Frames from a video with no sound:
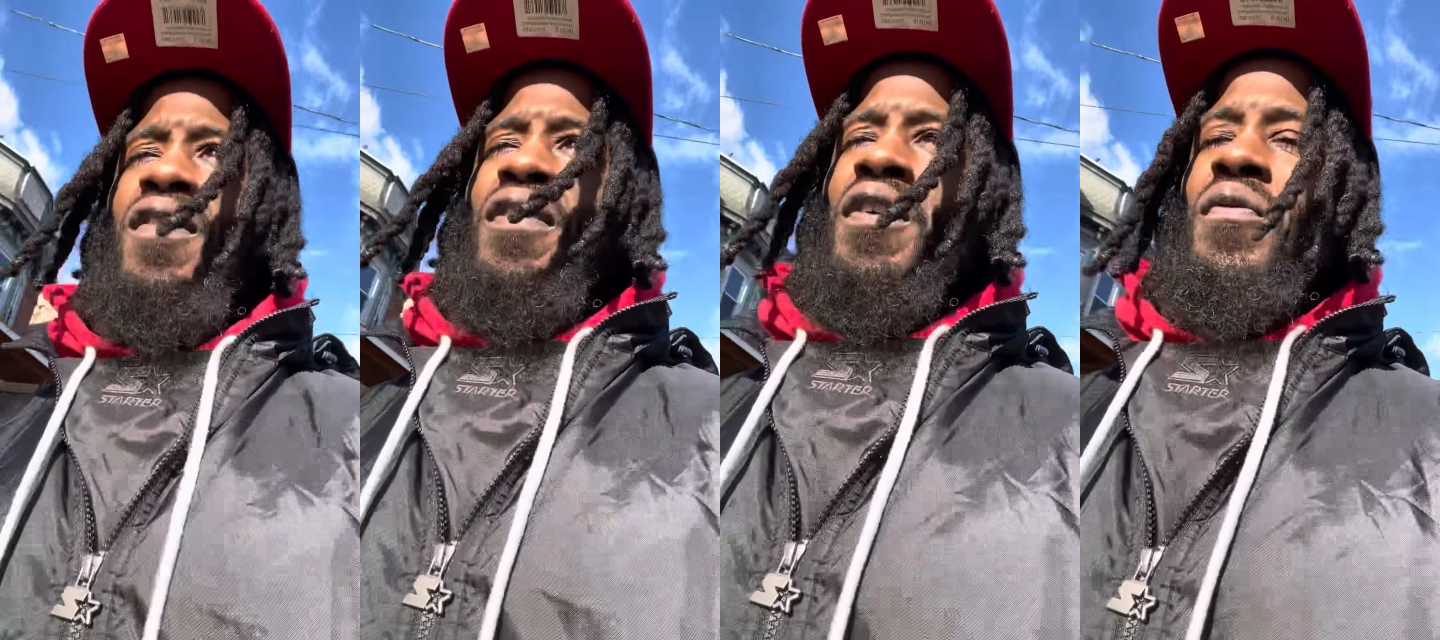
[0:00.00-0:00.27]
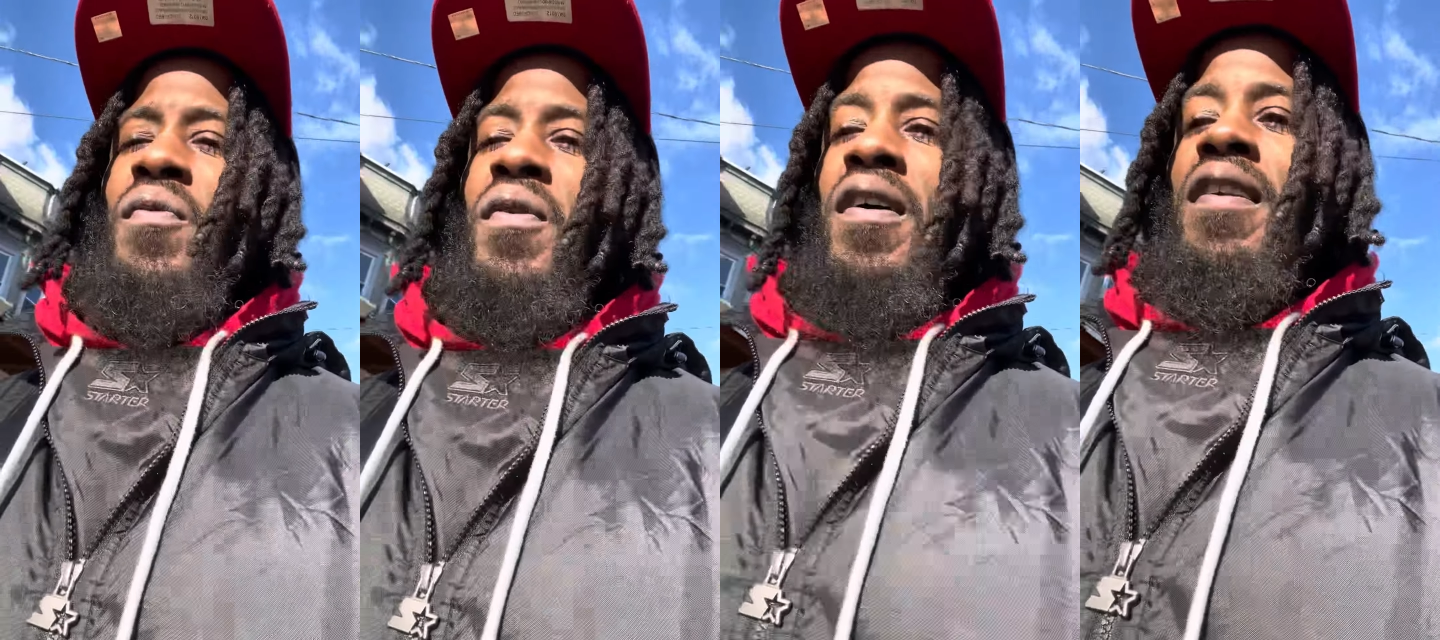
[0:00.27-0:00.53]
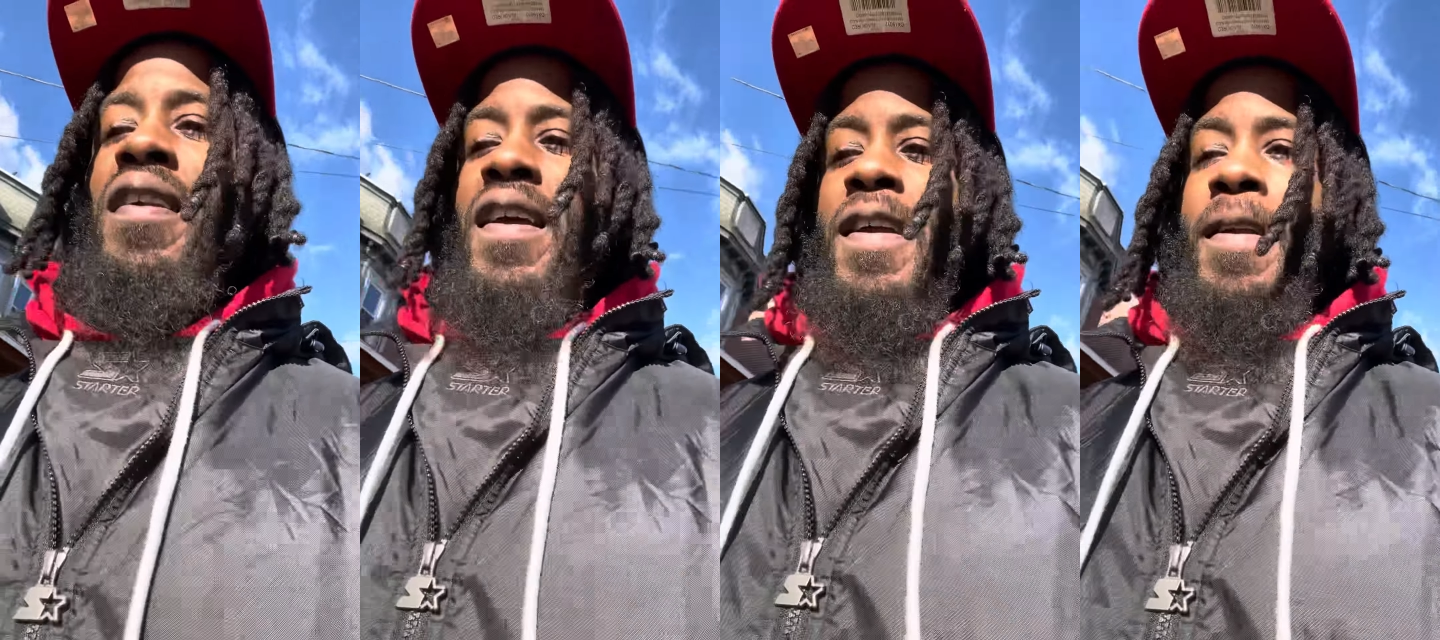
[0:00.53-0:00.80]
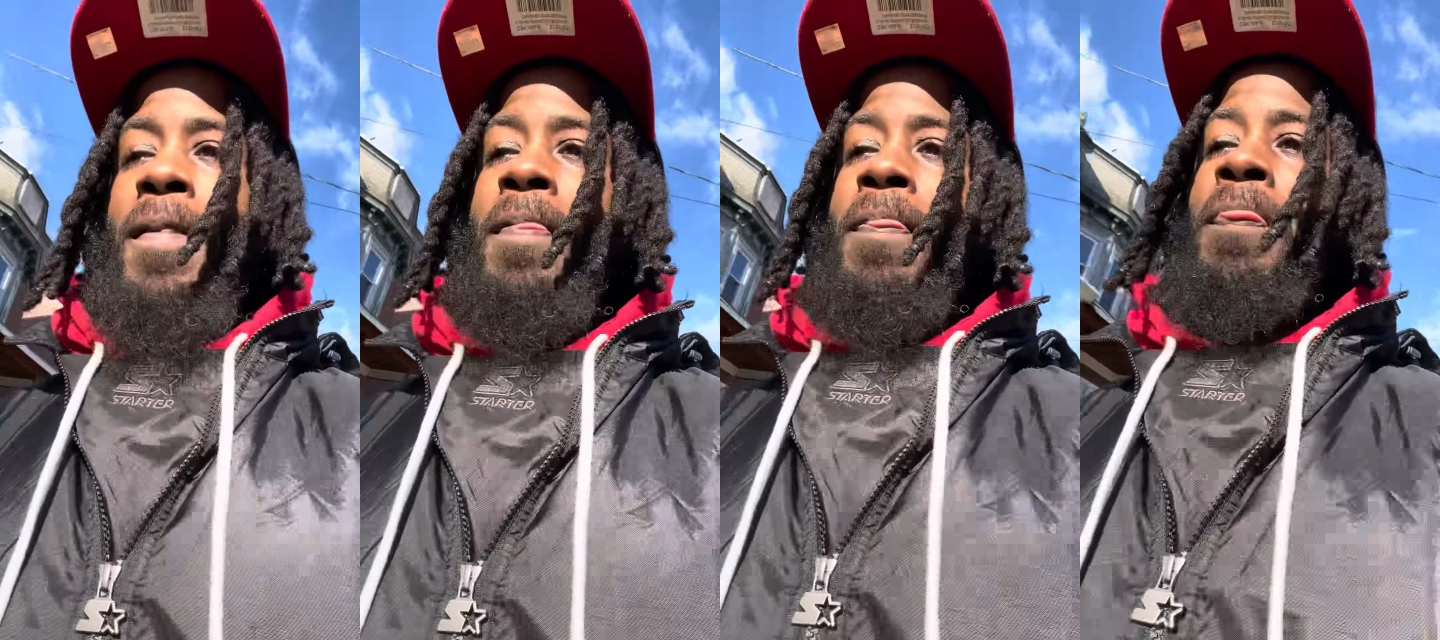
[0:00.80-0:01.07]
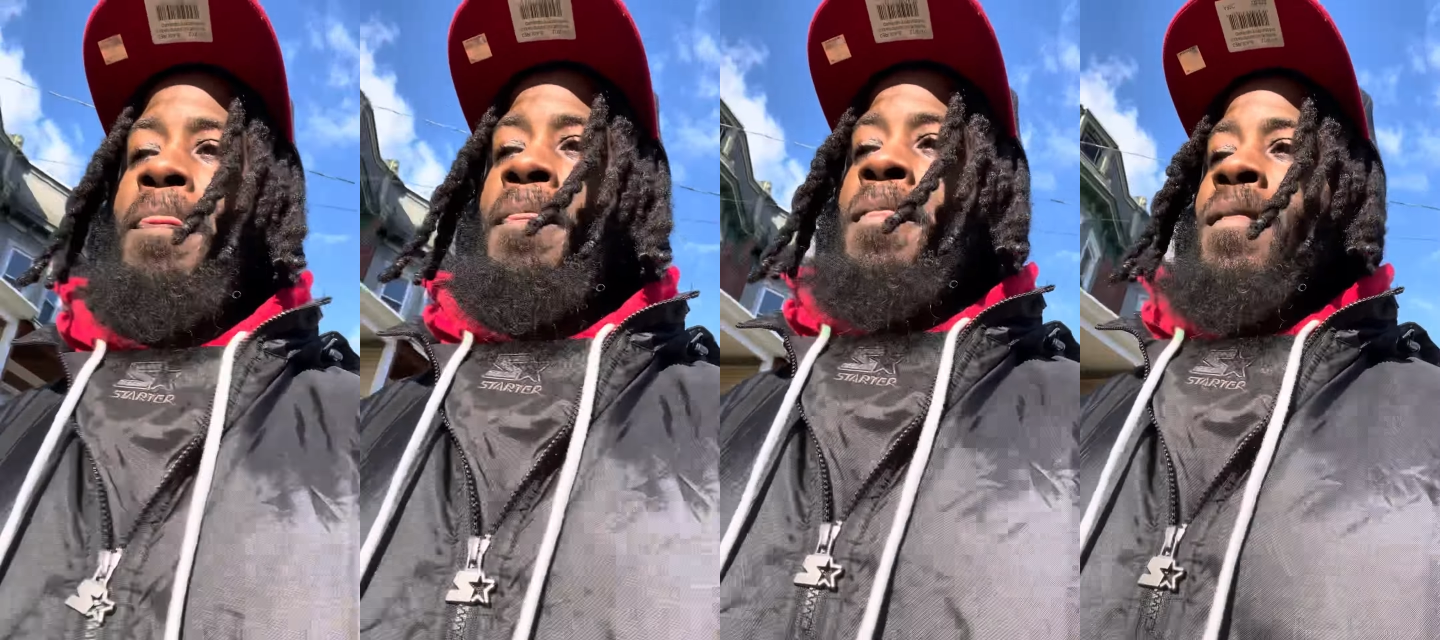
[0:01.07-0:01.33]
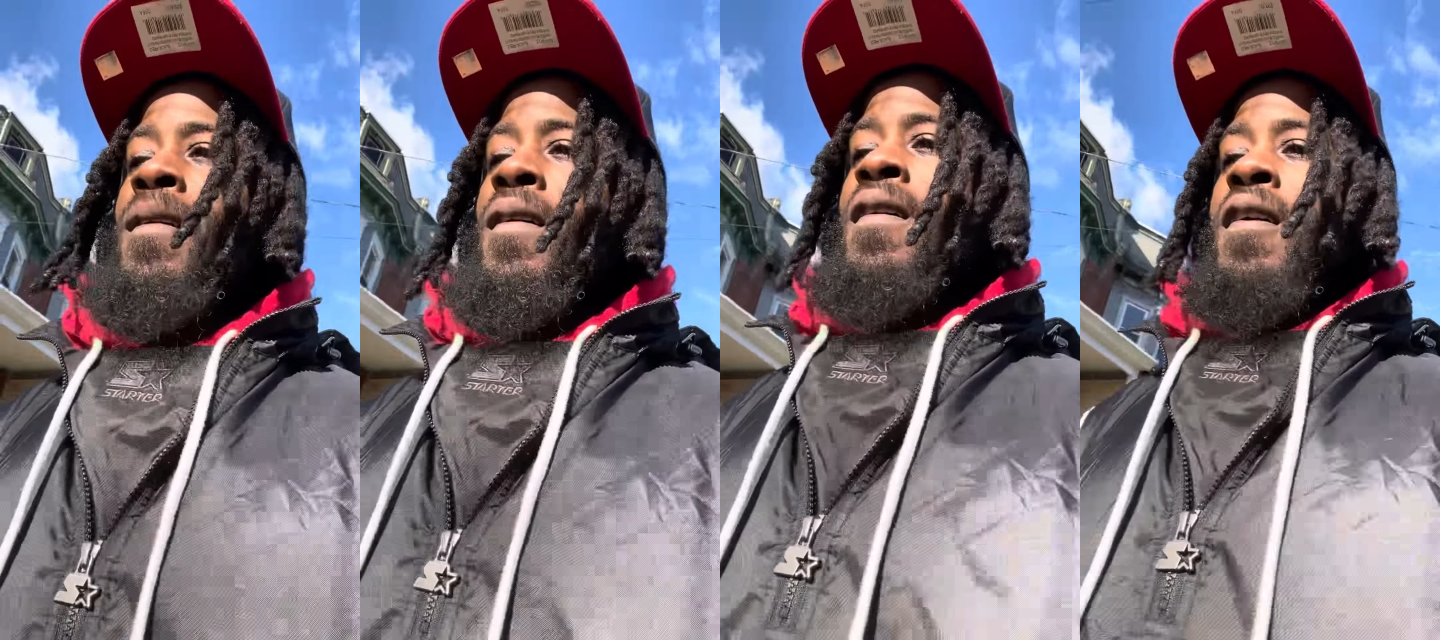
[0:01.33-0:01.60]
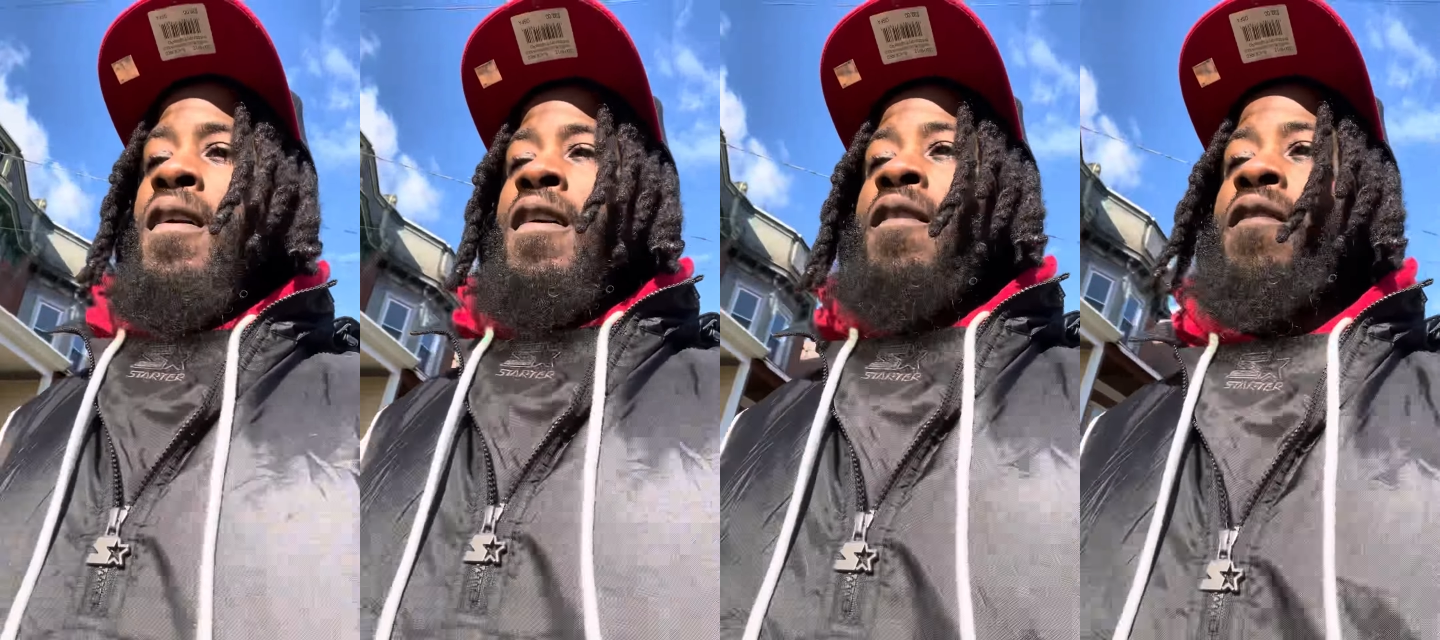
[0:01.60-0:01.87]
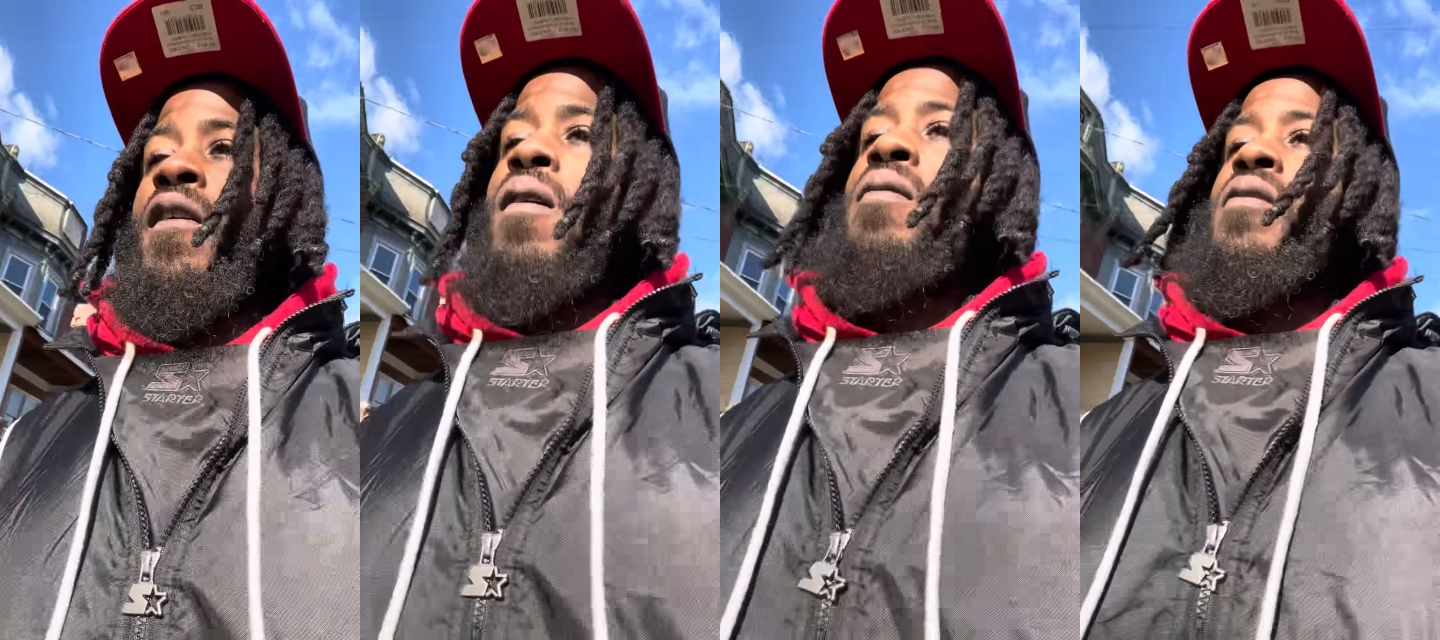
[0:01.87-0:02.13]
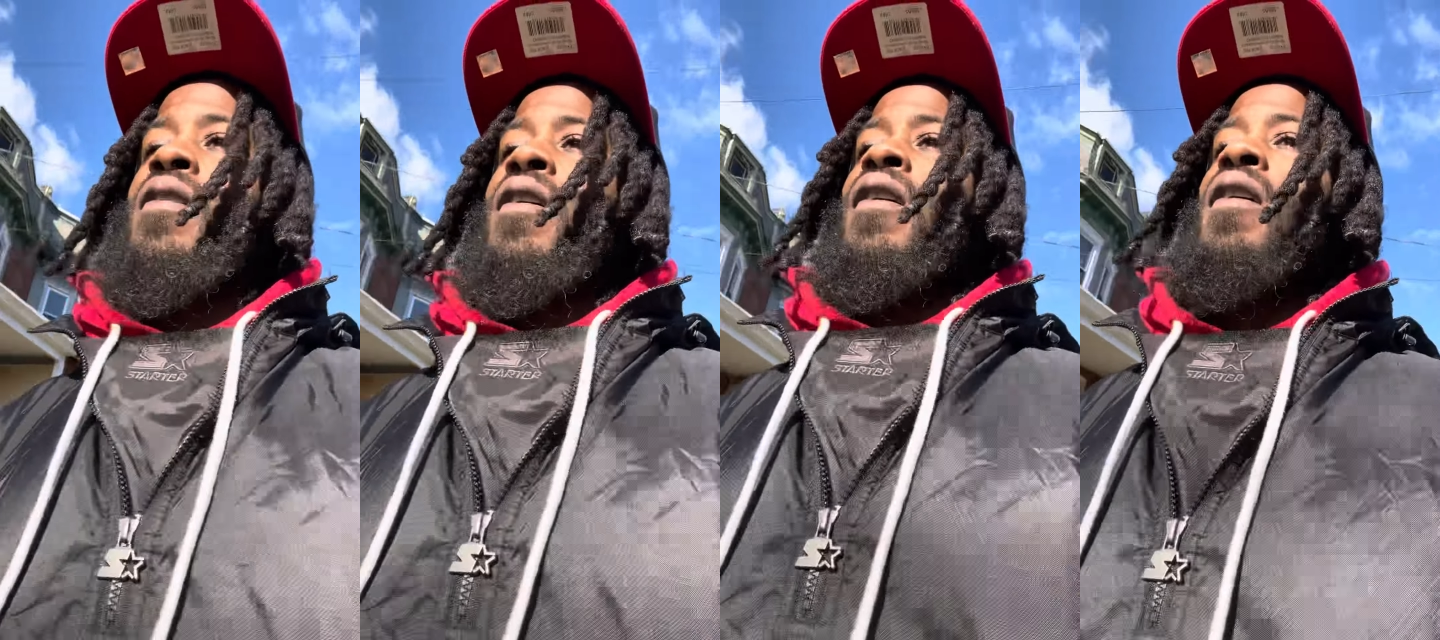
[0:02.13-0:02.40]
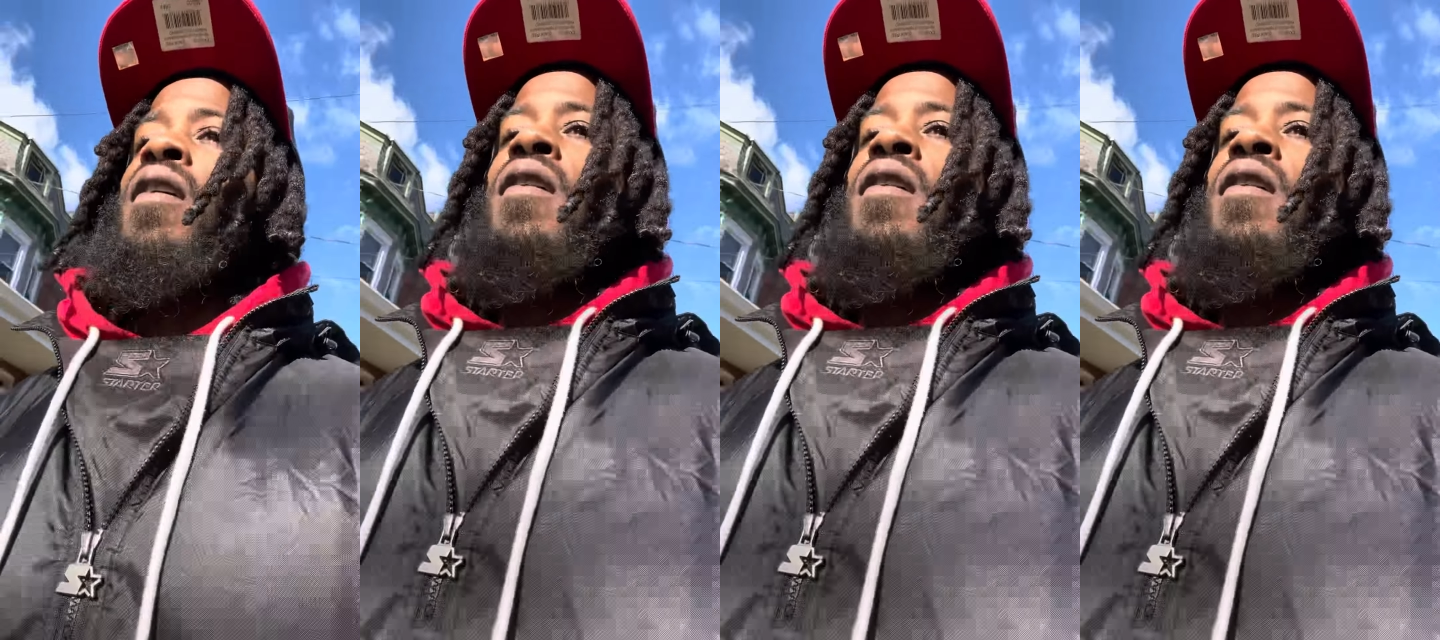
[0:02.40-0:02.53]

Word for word: only one name. You feel what I'm saying?